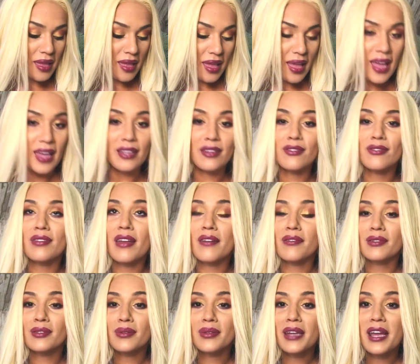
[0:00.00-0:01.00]
And you never
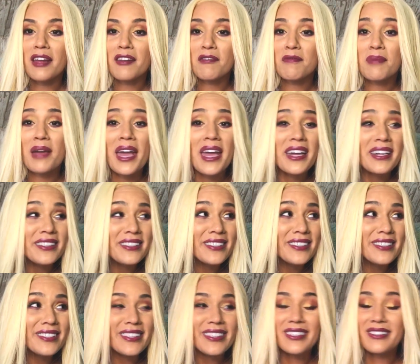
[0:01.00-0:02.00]
run out of pages.
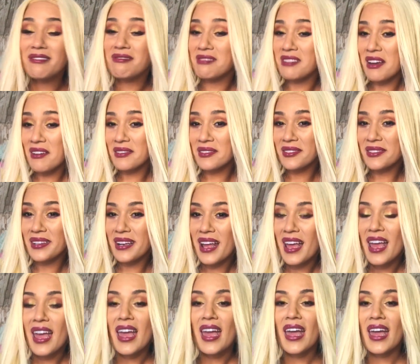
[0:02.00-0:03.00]
Like, you never run.
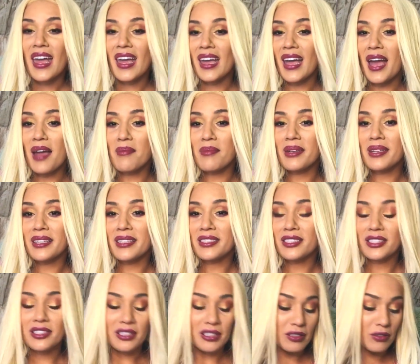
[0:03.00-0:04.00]
I mean, it's
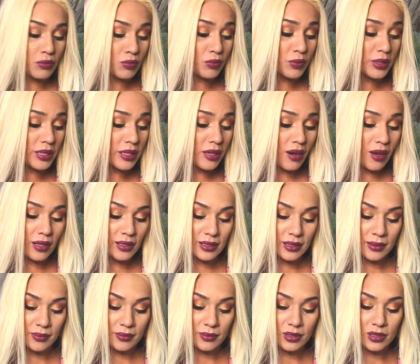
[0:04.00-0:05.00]
really awesome.
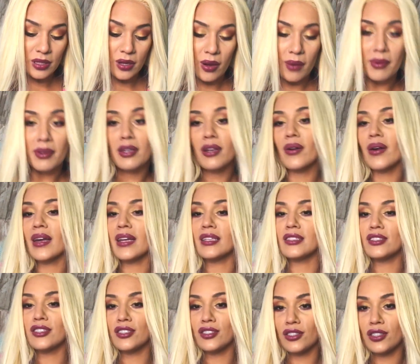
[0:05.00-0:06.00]
So I'm gonna go ahead and
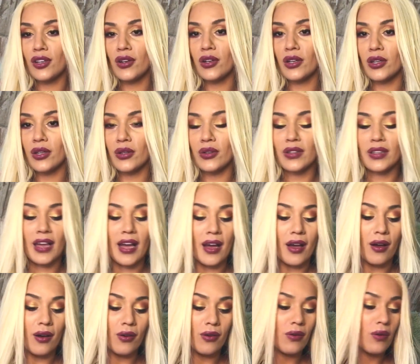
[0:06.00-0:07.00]
just show you
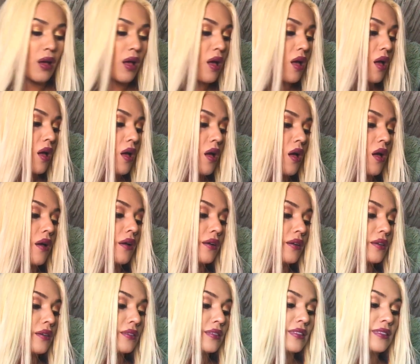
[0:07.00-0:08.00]
now,
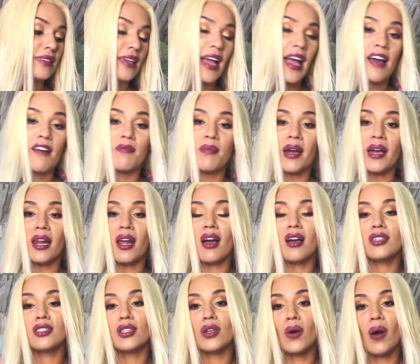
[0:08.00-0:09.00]
since I have mine.
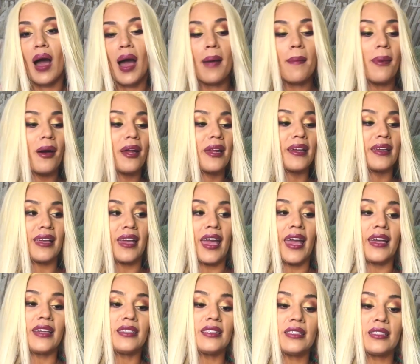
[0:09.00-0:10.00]
Also, I bought a
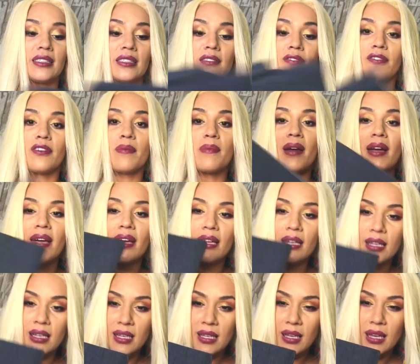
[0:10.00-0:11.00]
case for mine.
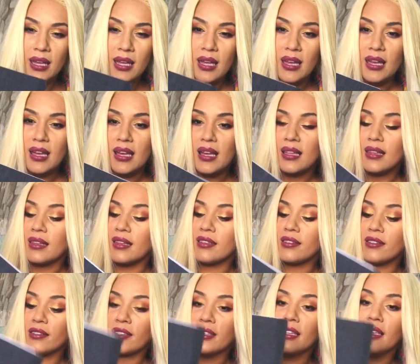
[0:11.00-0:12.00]

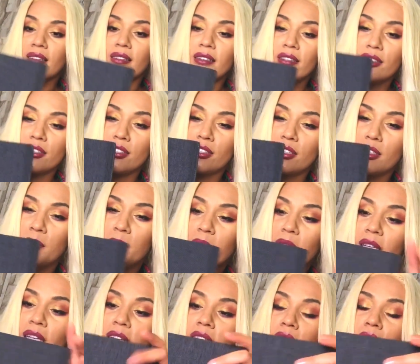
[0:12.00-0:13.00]
They're super
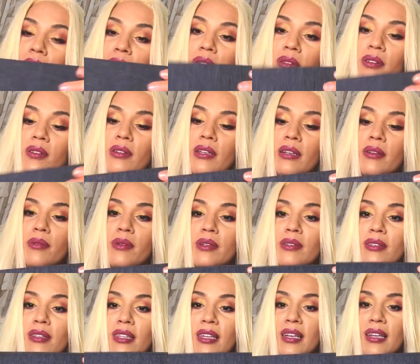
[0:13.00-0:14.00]
cute. They're like real
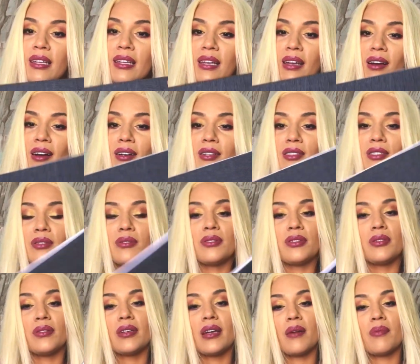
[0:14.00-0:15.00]
thin. They also do
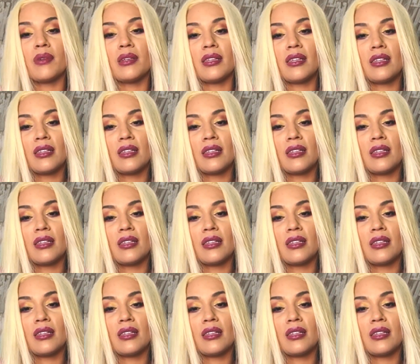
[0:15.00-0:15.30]
come with